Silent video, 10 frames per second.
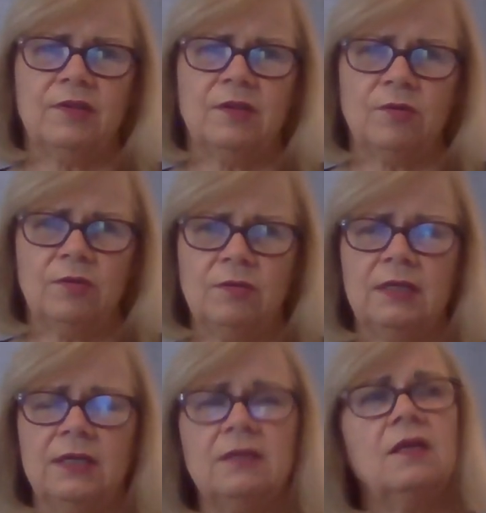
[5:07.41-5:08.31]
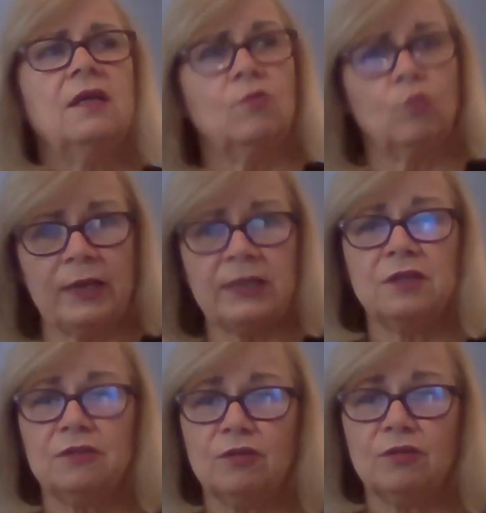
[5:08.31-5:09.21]
You need
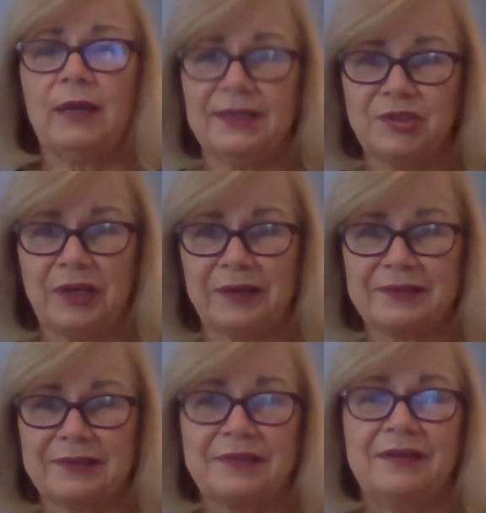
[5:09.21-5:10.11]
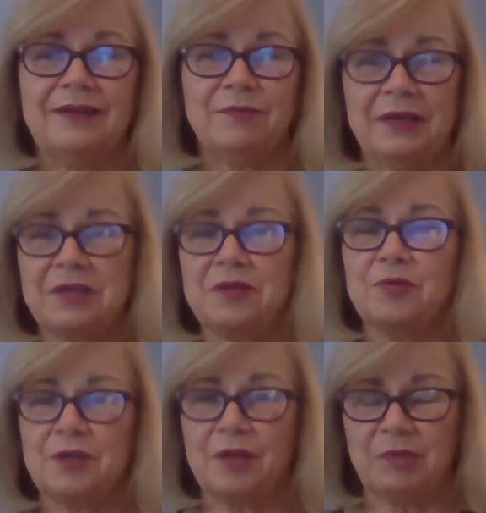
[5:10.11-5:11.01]
regular paychecks,
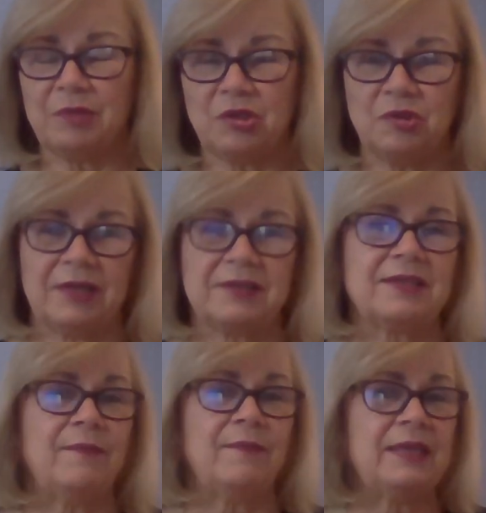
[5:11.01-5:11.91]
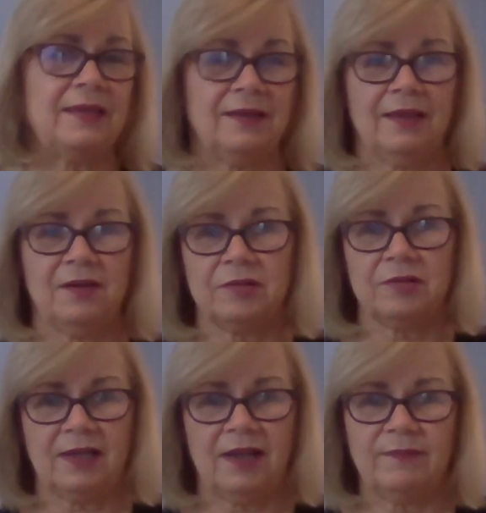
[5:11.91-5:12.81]
regular commission checks coming in at all
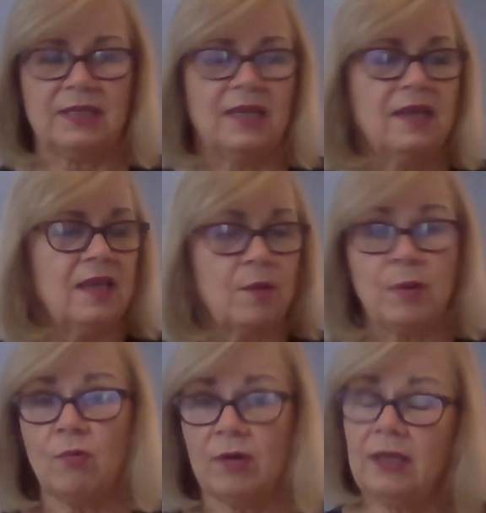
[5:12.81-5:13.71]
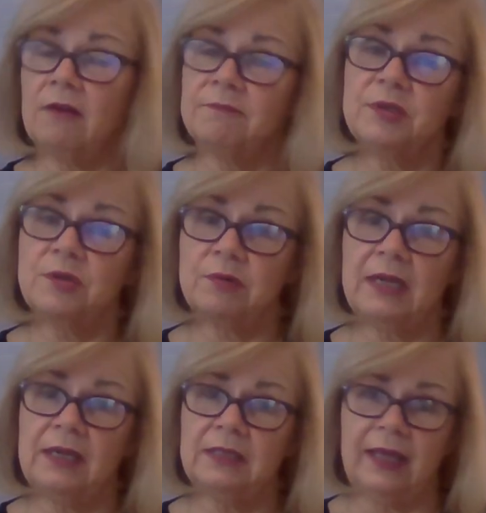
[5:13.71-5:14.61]
times. And we want to help you
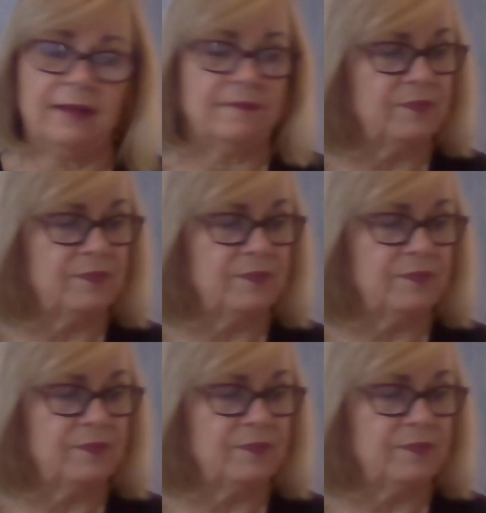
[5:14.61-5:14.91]
create that.